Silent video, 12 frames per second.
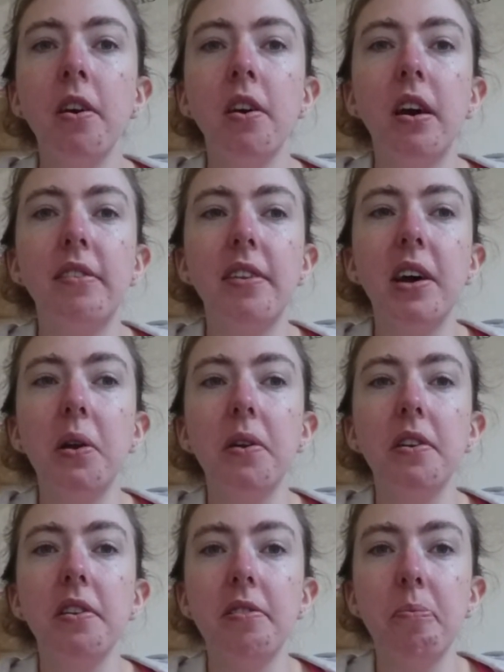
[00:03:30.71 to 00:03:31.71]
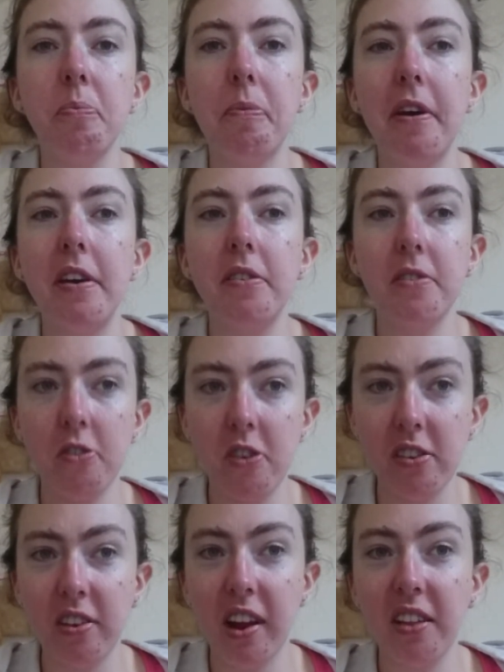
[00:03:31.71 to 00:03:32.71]
as lowlands embraced
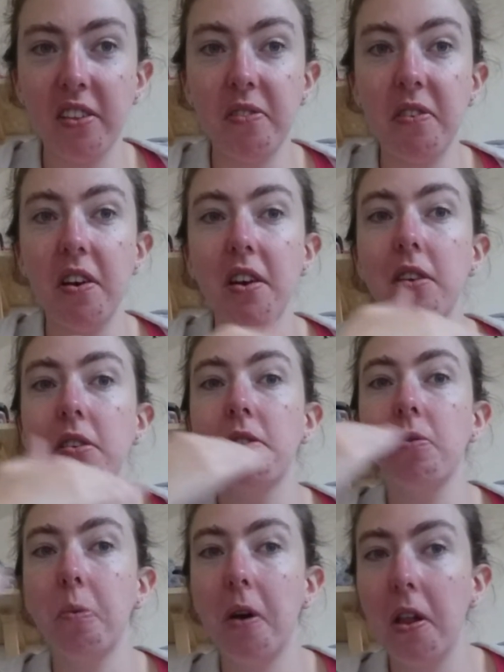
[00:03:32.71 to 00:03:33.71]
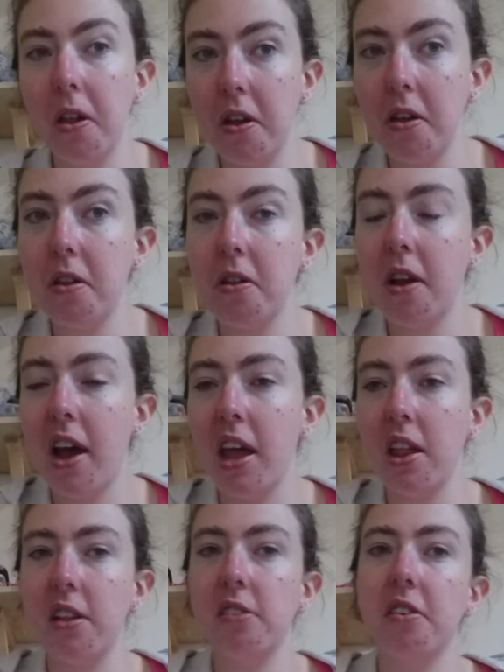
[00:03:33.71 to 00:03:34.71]
Christianity first, while the
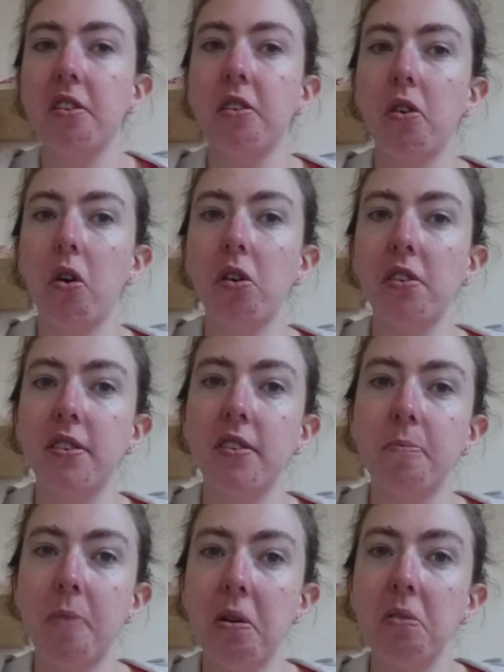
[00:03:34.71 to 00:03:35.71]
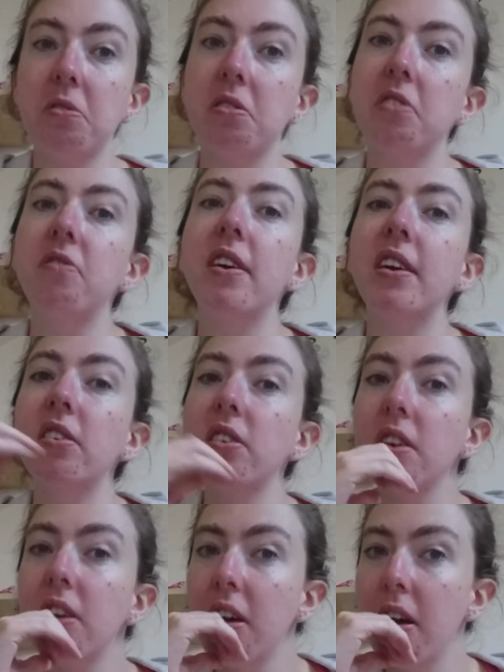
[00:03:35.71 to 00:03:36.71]
highlands in the Caucasus mountain range
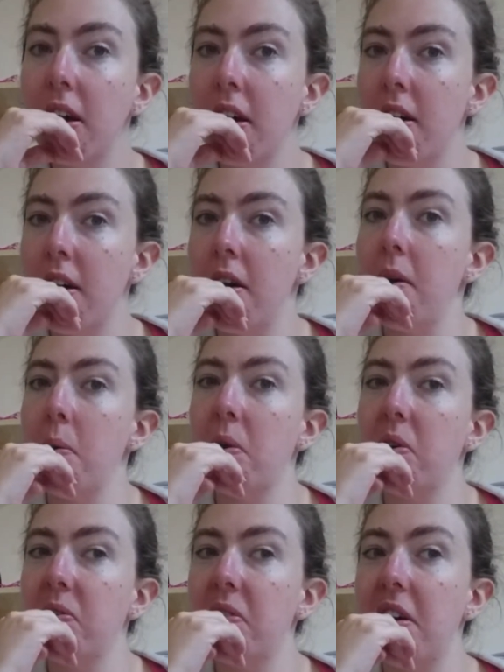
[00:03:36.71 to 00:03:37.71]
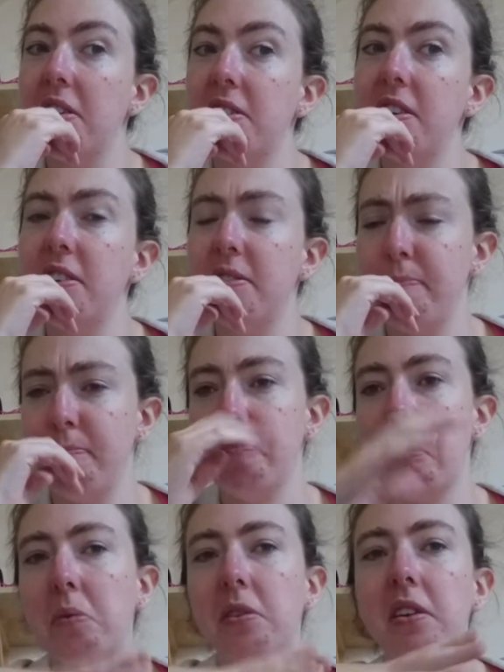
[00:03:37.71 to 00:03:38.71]
were converted
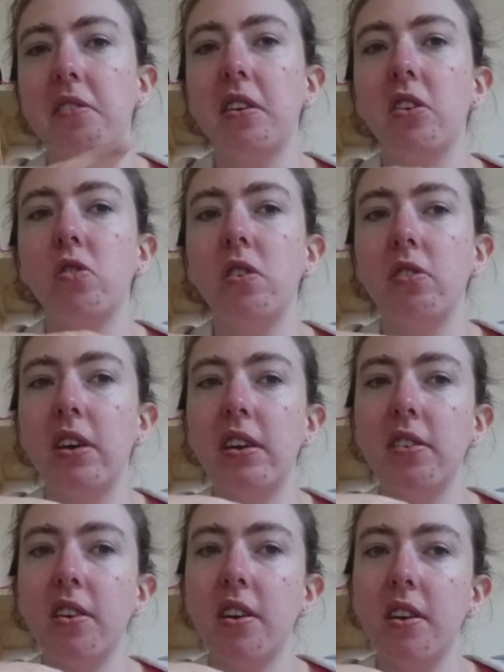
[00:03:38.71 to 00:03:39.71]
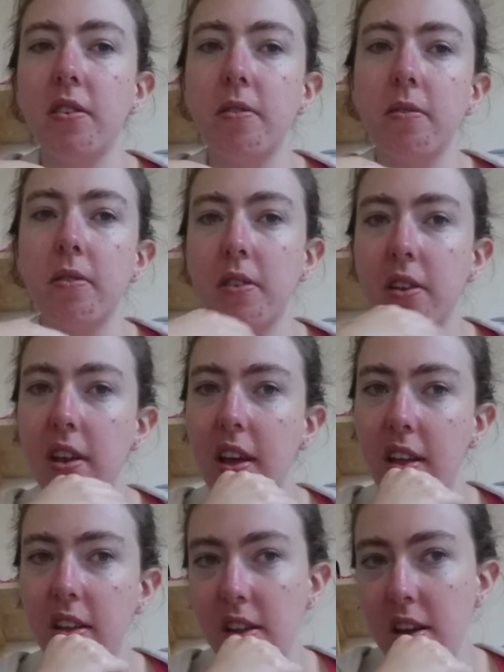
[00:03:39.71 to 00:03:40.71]
about 10 centuries later. And yeah,
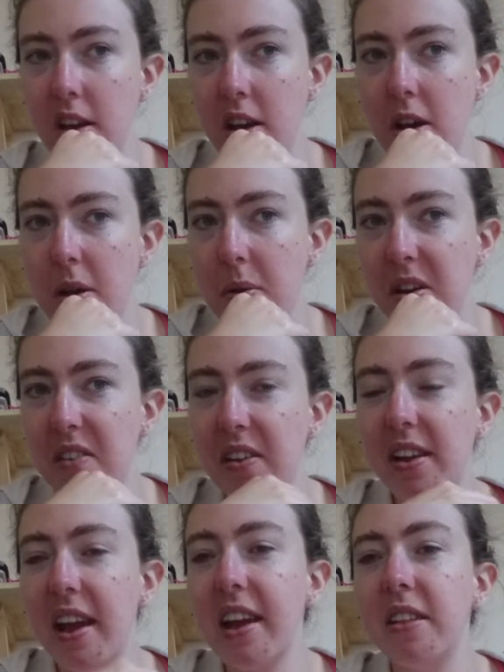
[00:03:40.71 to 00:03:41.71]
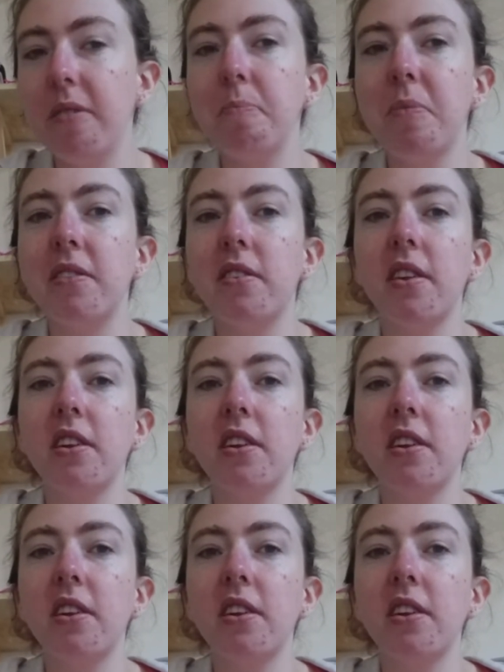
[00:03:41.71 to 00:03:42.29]
8 myths and